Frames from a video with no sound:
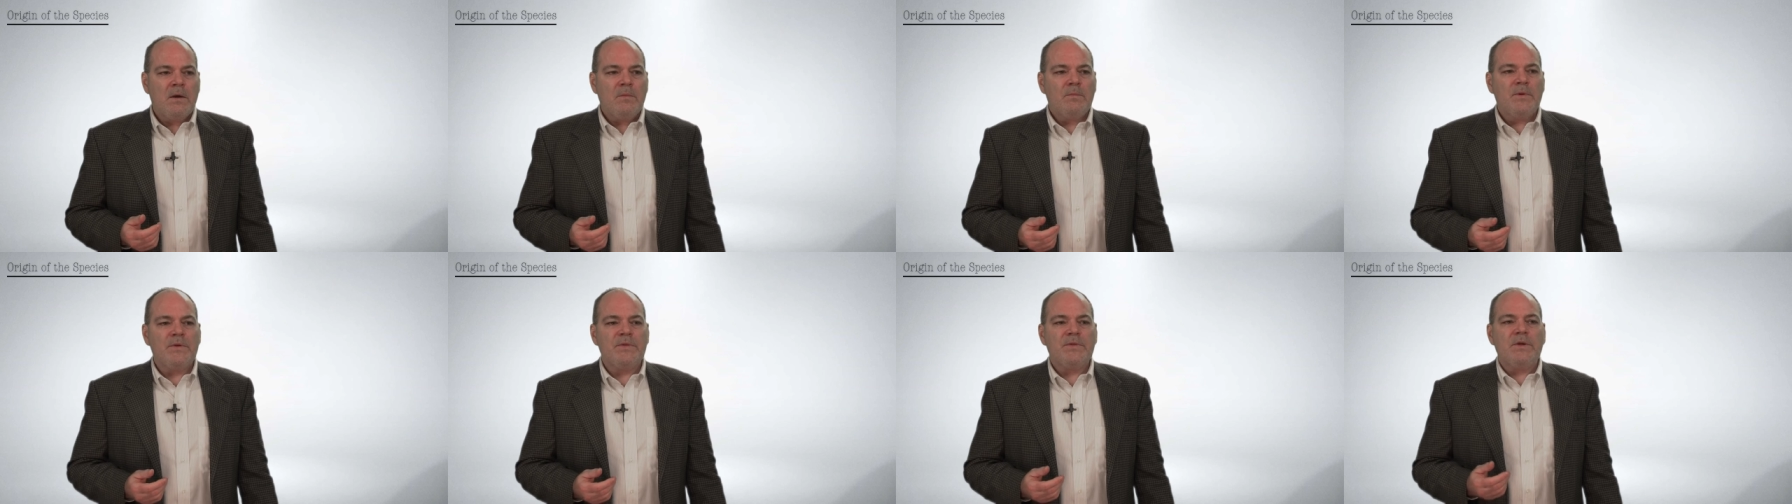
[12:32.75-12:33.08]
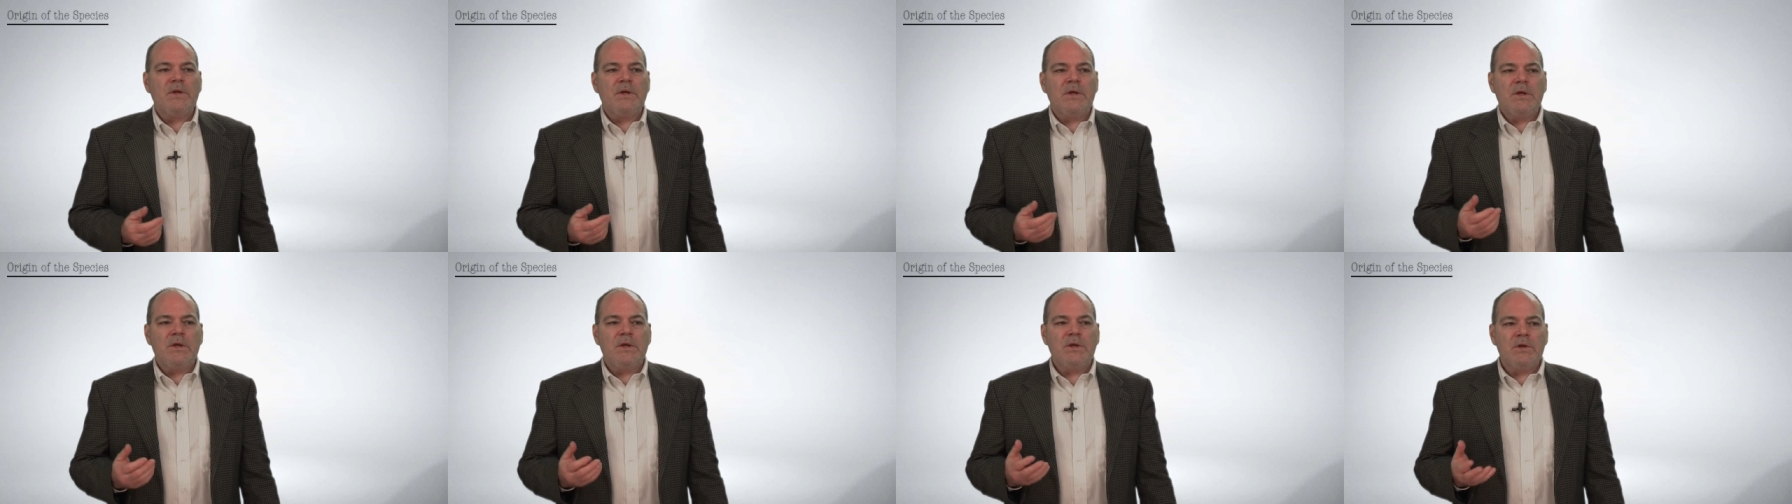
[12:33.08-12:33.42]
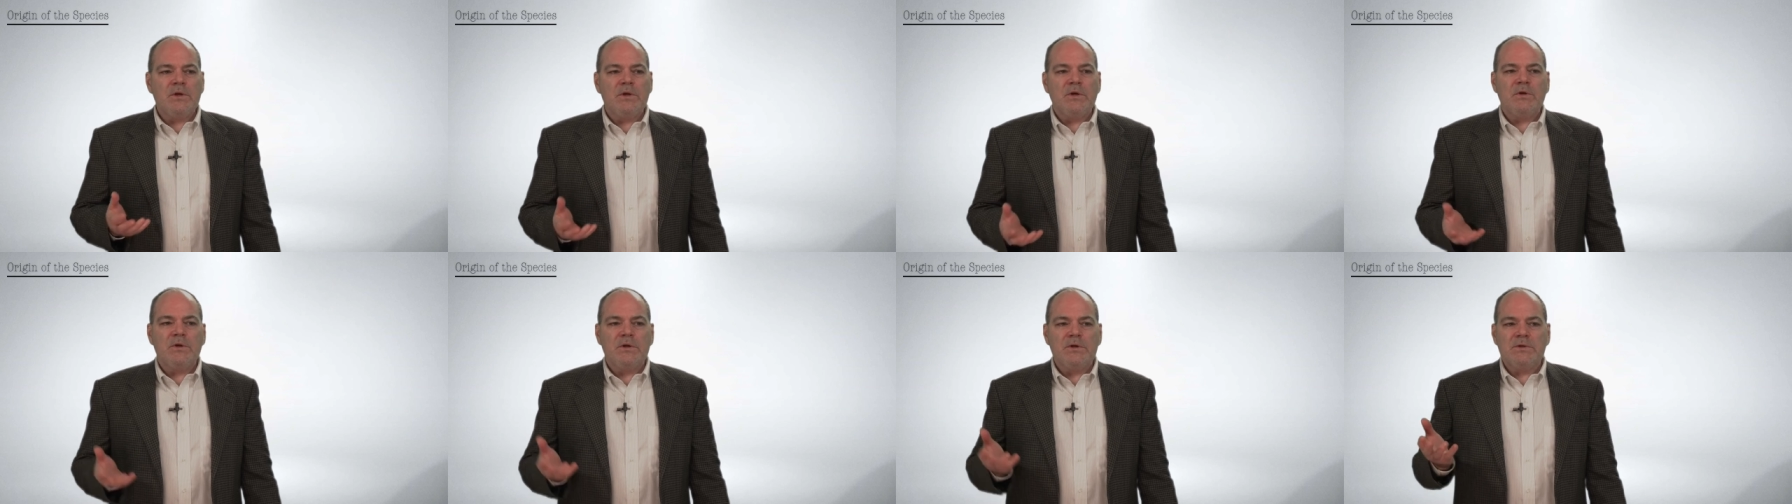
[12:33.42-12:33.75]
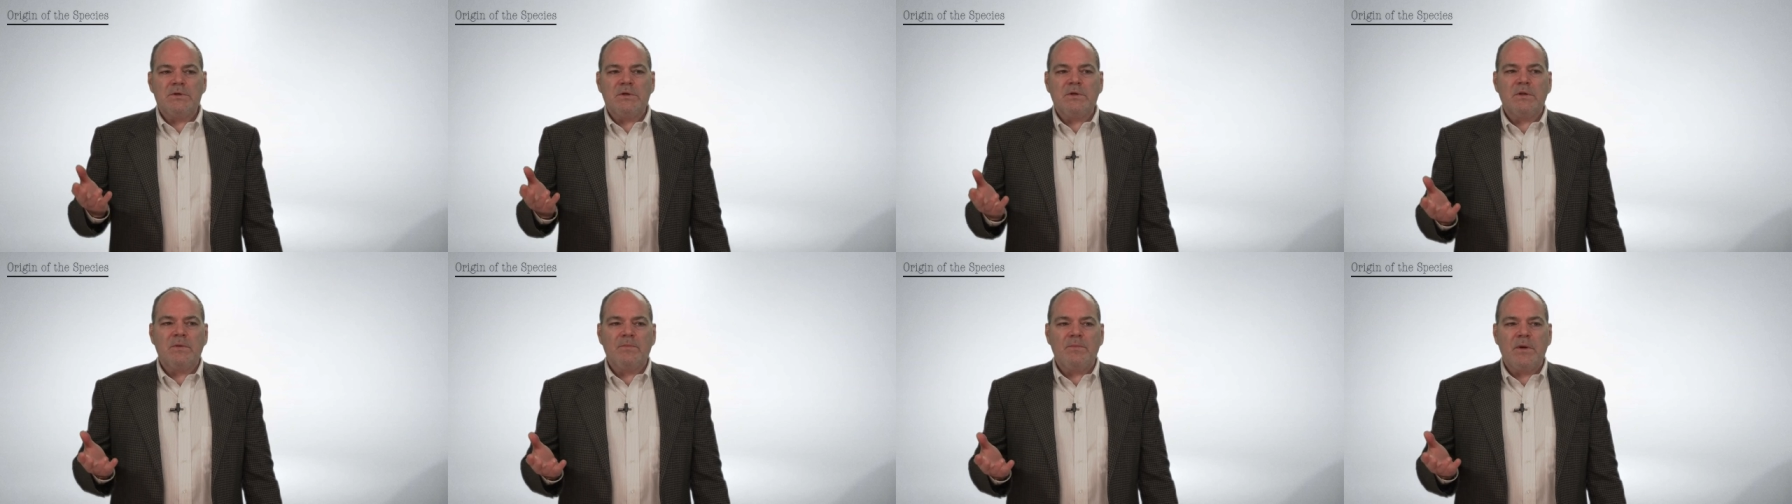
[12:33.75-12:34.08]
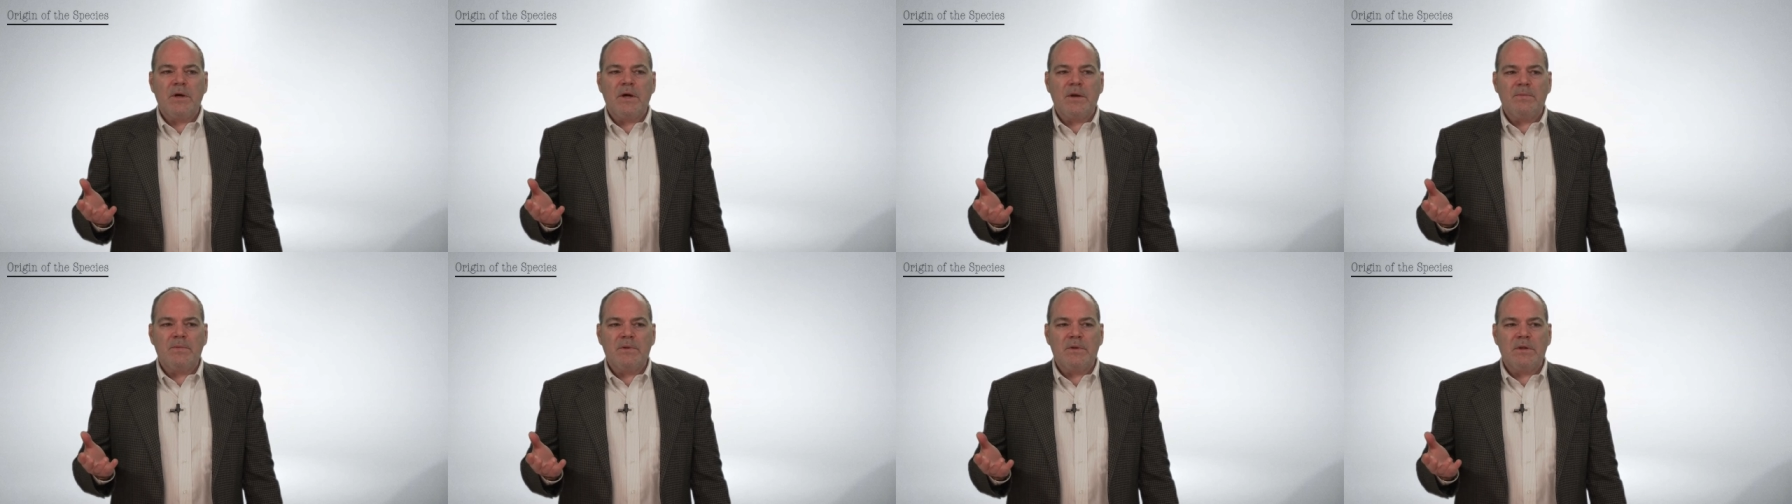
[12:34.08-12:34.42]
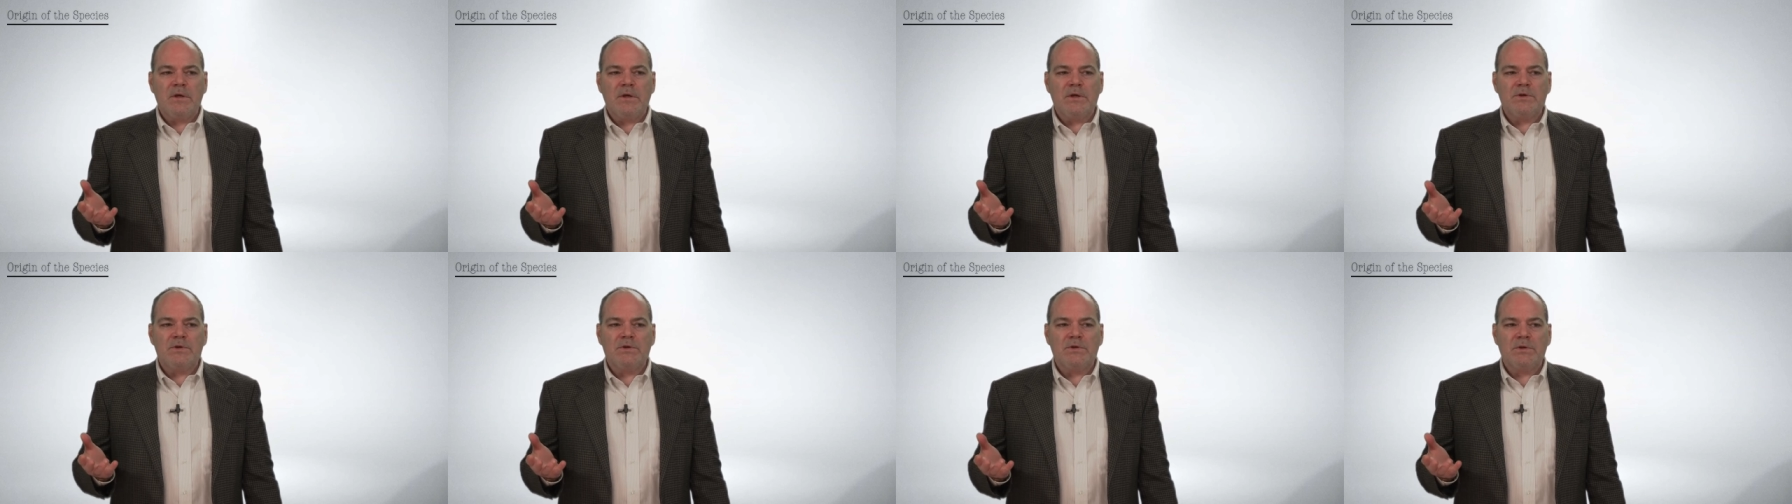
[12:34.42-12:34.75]
But the increase in the
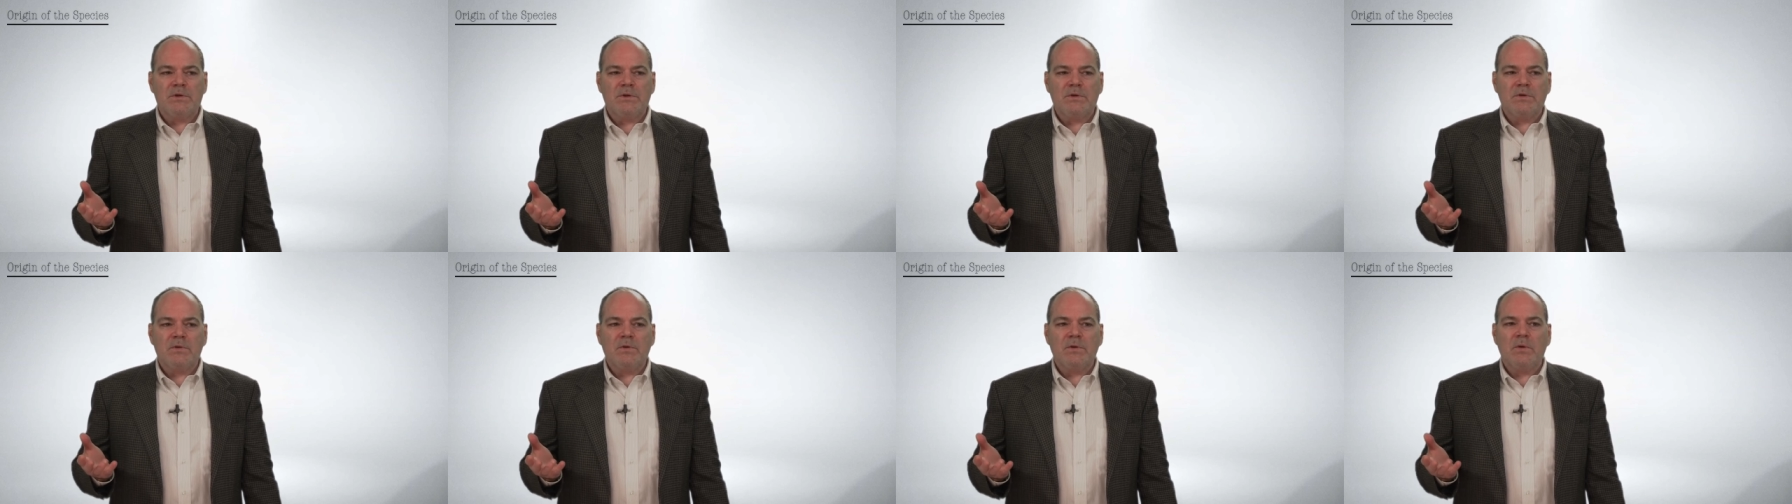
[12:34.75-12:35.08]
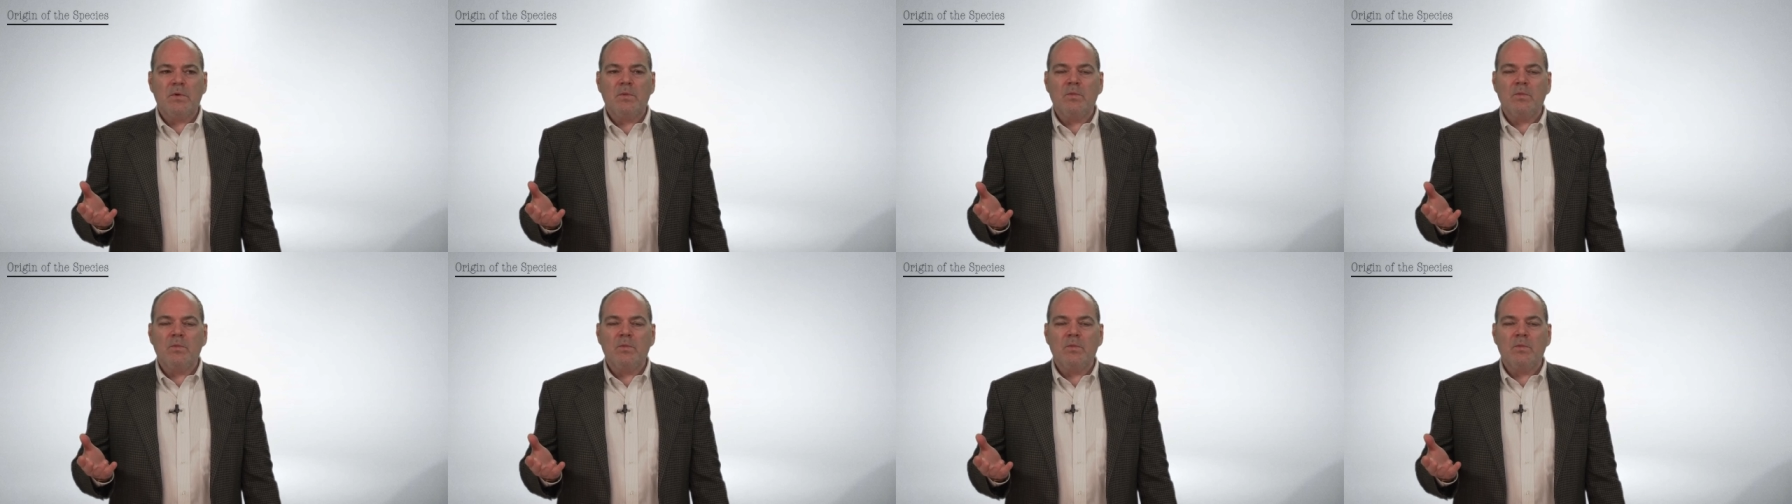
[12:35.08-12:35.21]
population